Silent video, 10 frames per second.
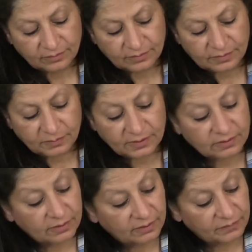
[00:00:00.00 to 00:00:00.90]
this
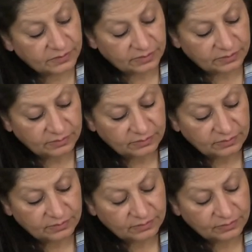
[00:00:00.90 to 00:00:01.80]
person loves you
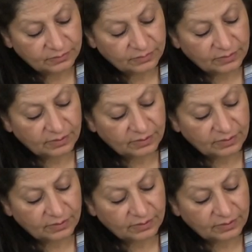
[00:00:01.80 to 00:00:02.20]
they